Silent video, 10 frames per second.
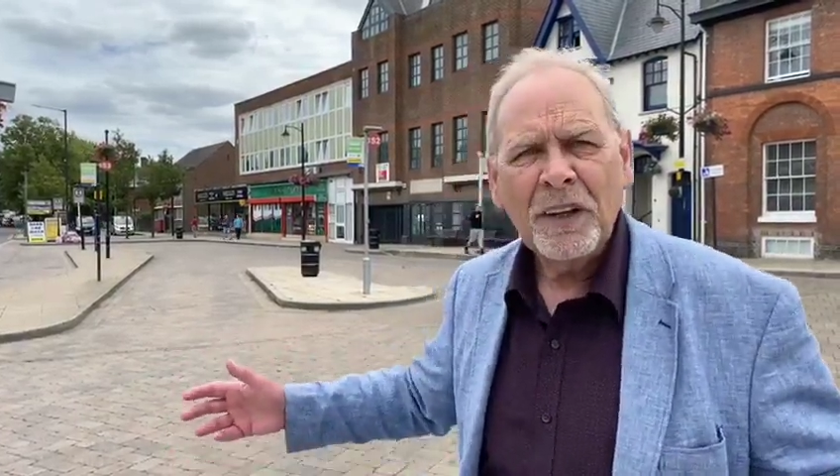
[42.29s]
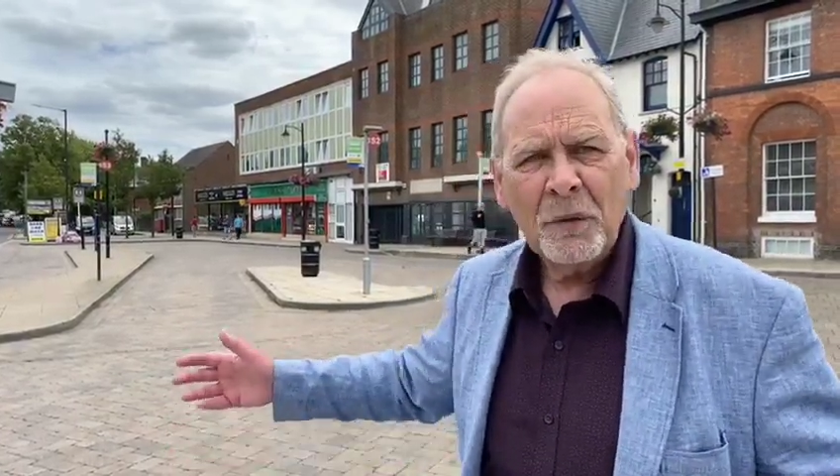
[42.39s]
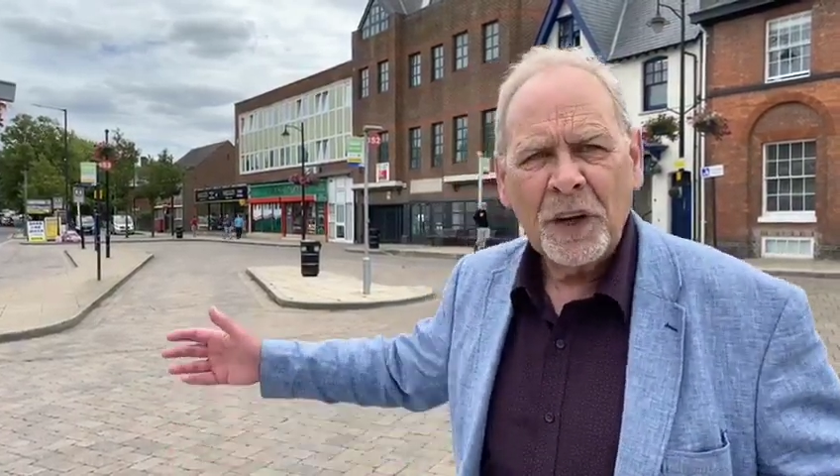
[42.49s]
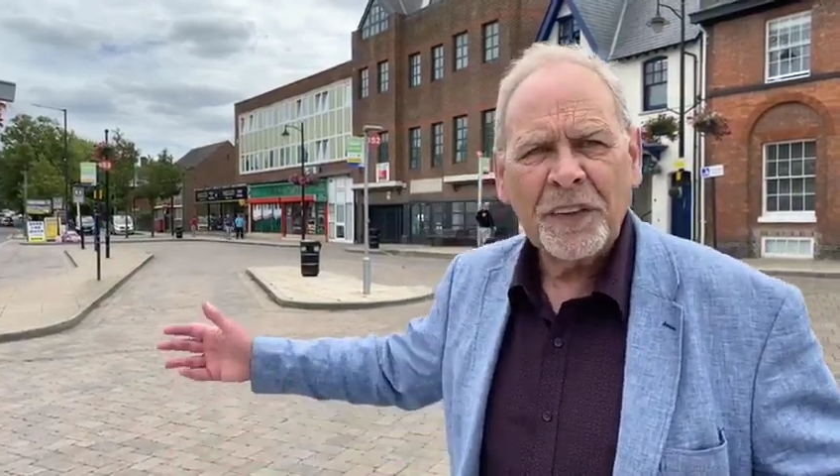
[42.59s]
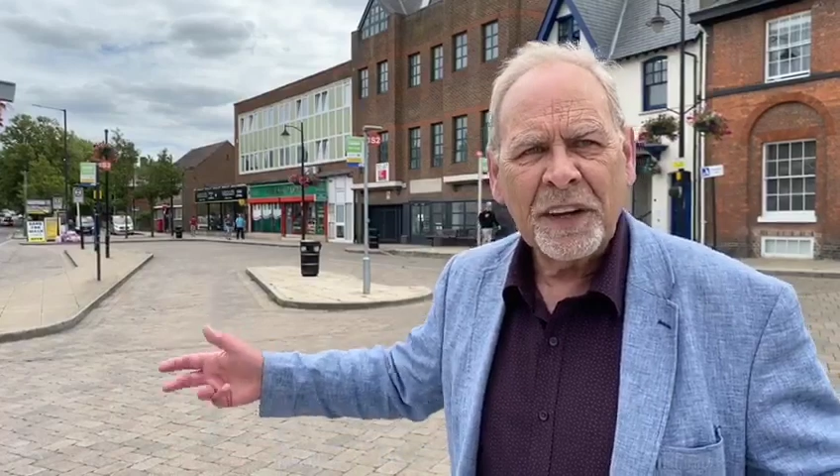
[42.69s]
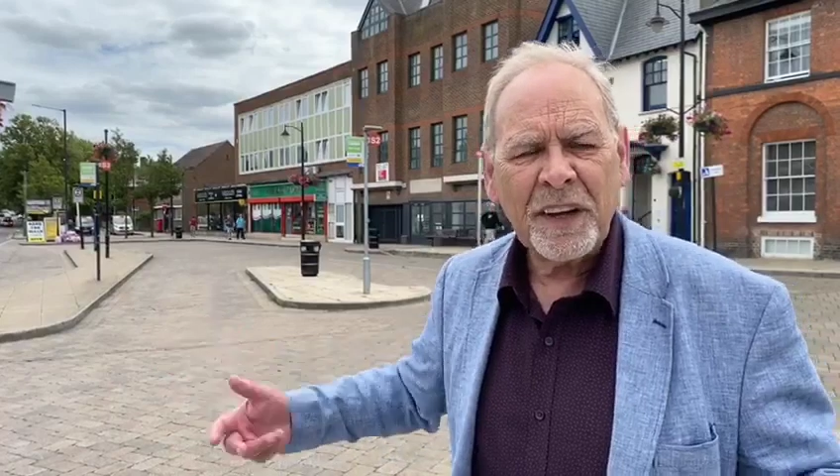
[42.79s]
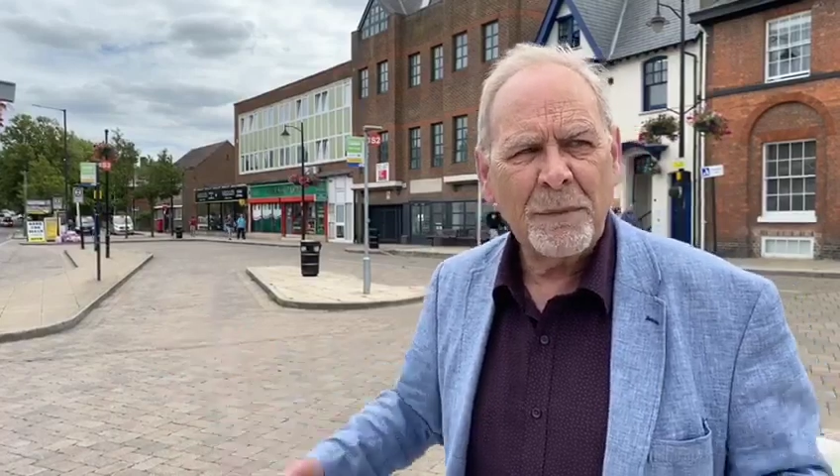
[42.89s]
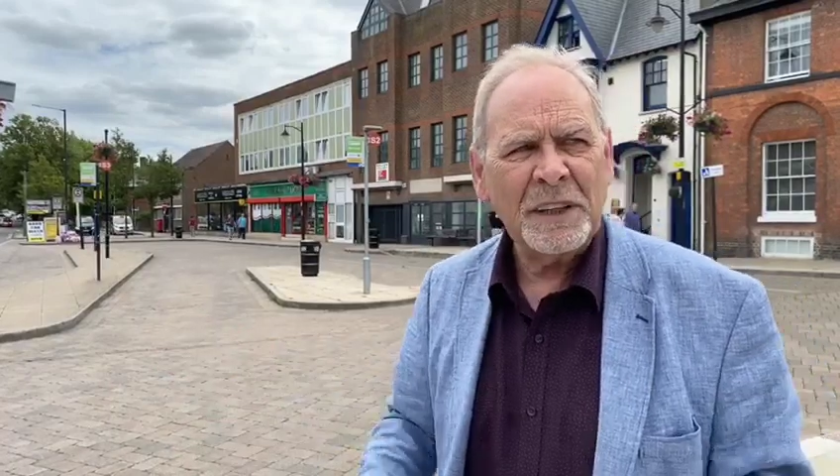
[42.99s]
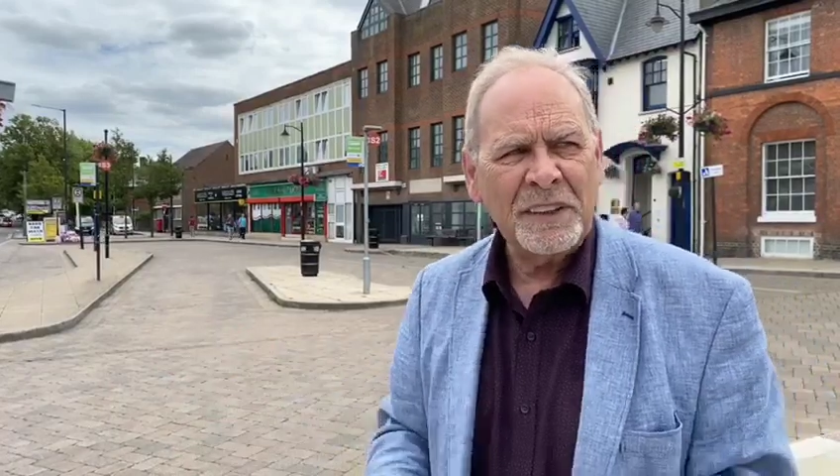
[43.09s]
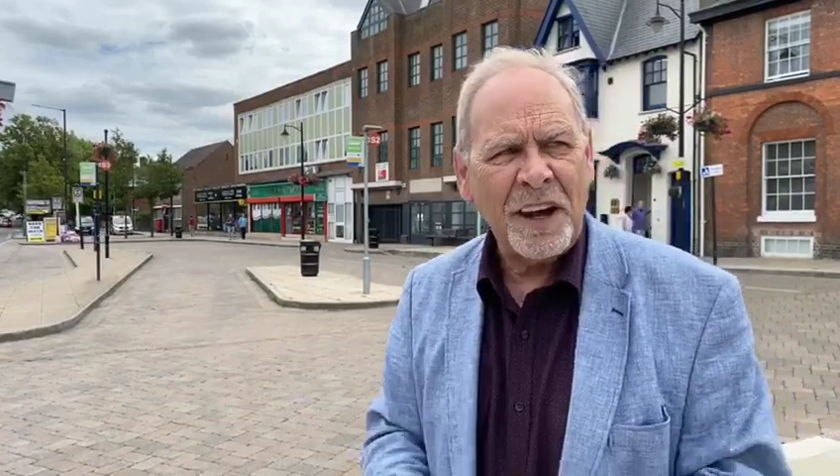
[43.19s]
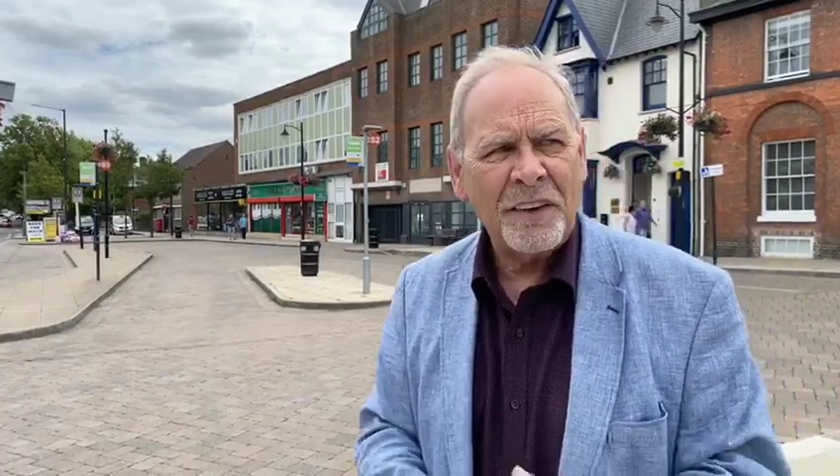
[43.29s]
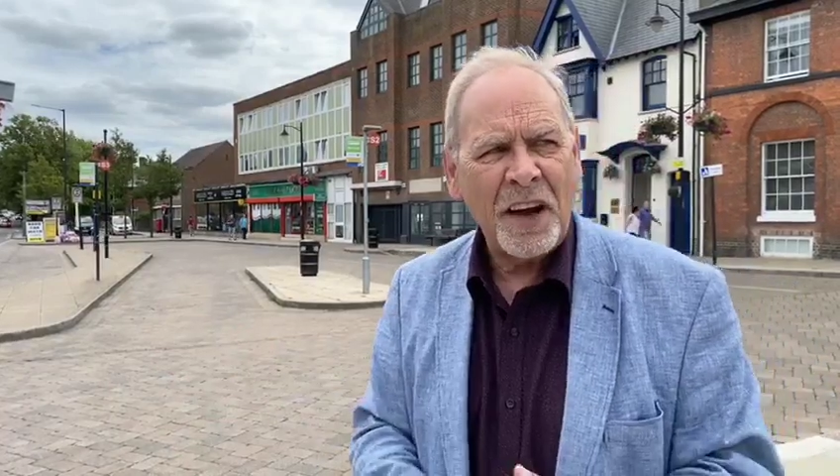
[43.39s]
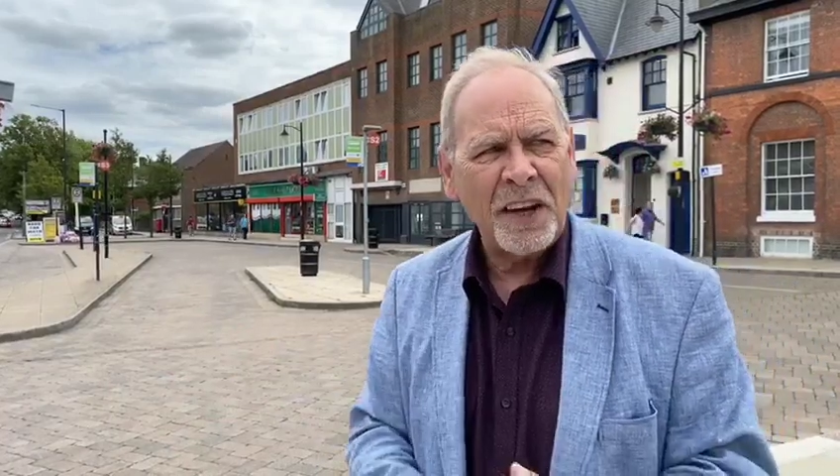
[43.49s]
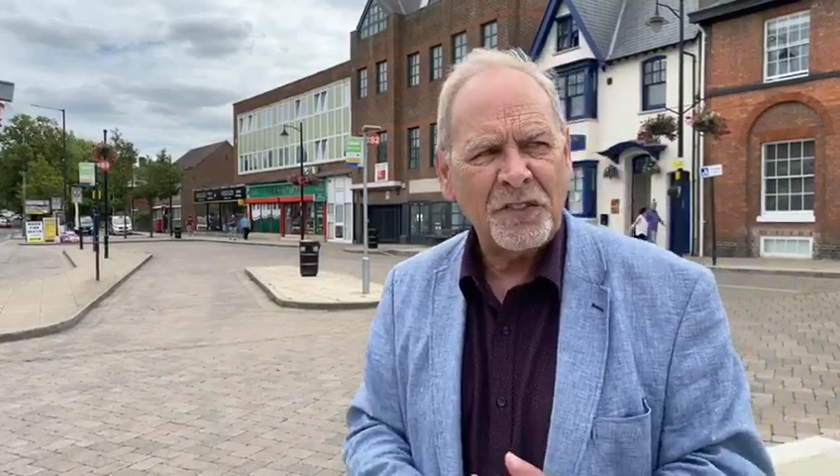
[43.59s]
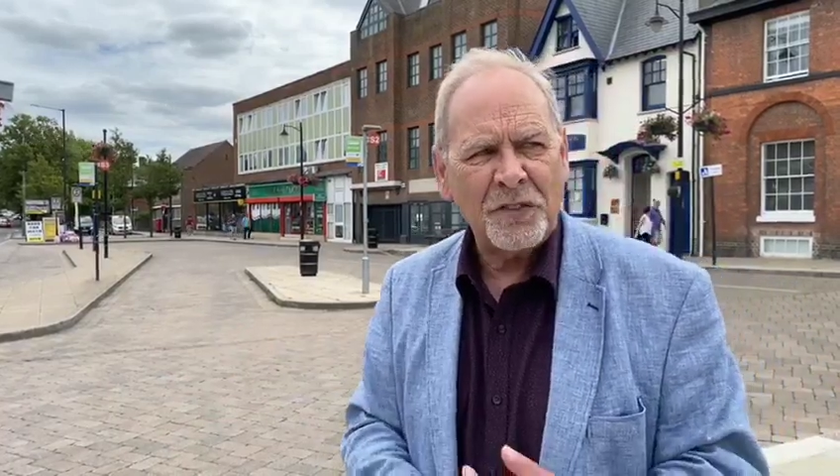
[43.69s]
when they're coming down
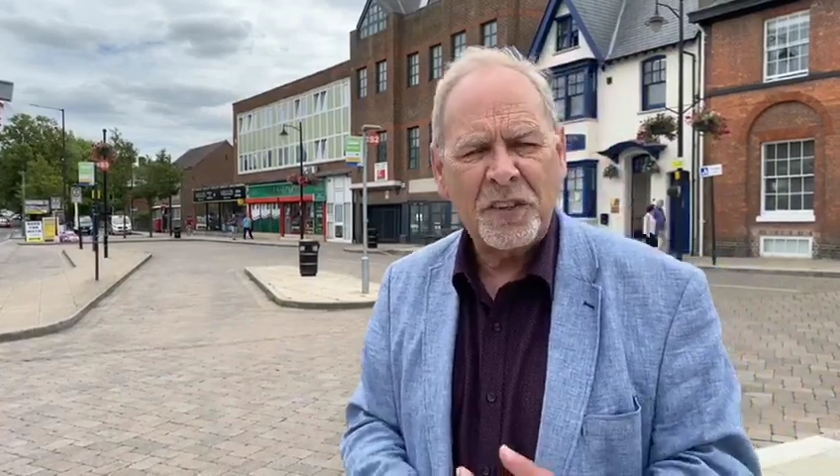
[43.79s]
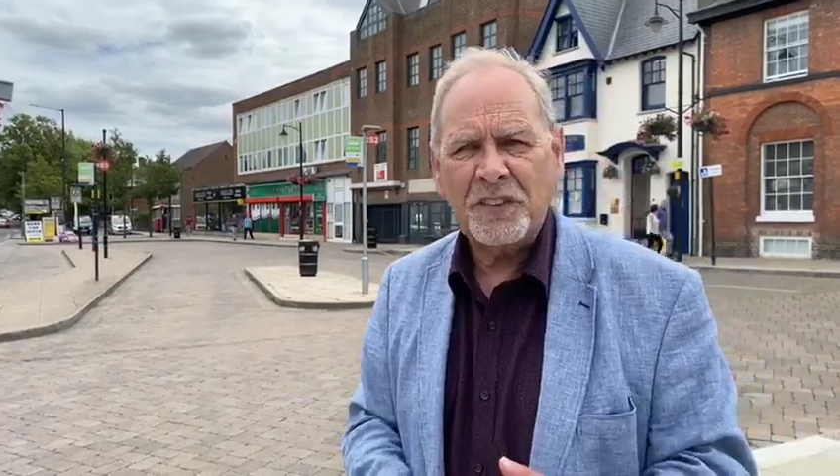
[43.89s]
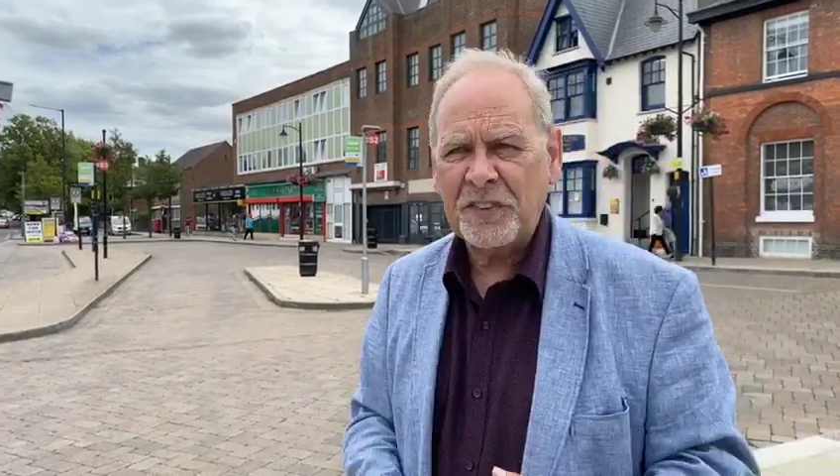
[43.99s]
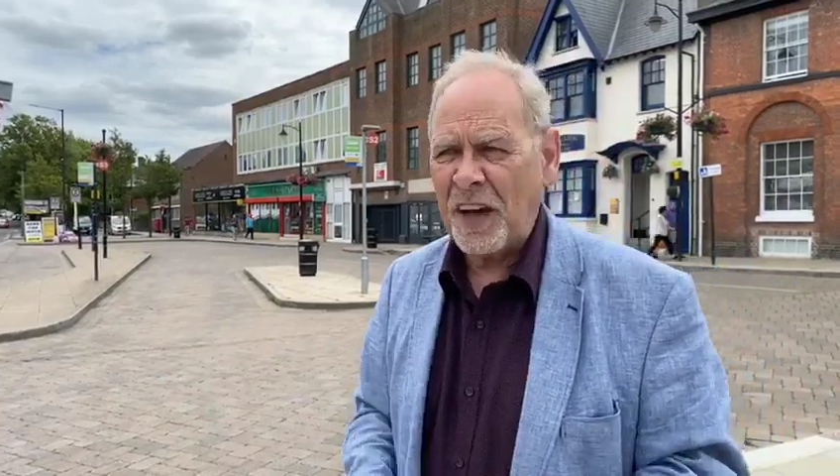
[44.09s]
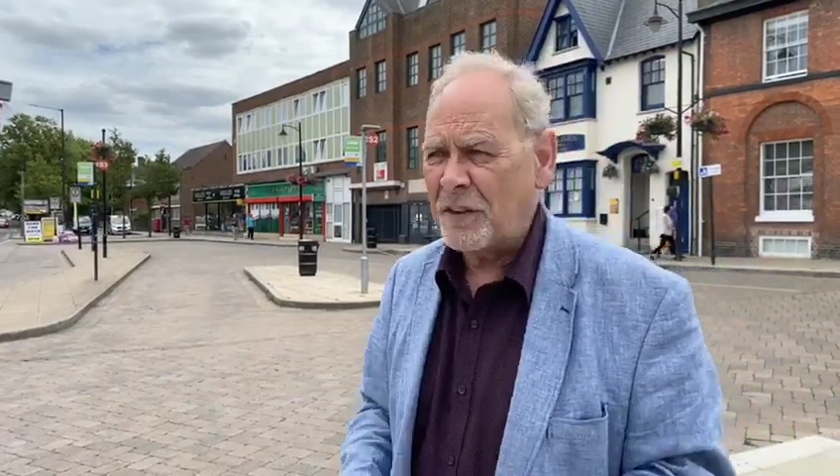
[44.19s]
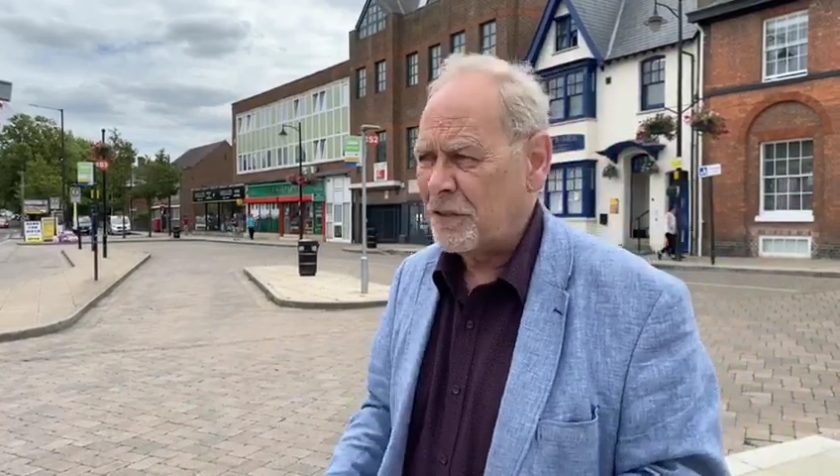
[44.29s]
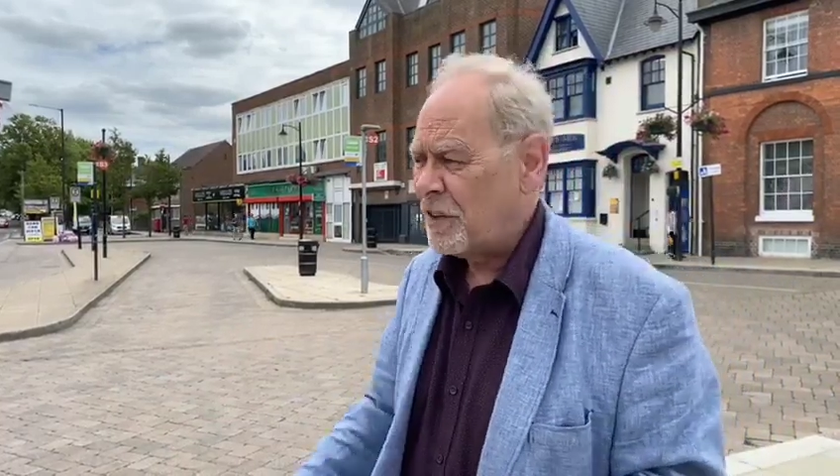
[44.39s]
High Street South.